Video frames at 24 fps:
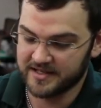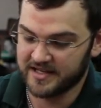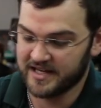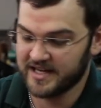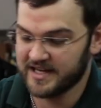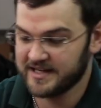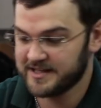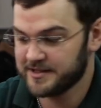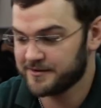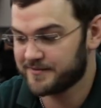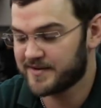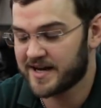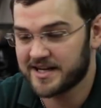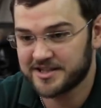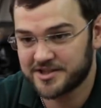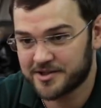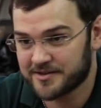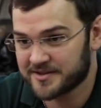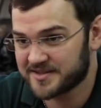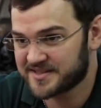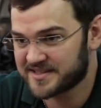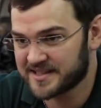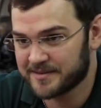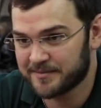and you've got
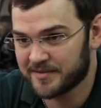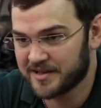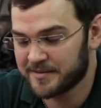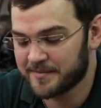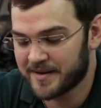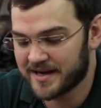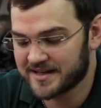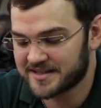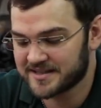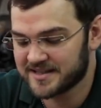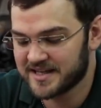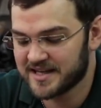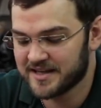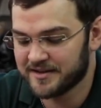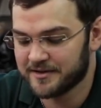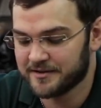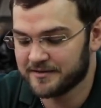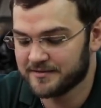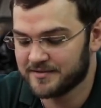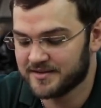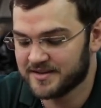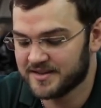your assembly back together.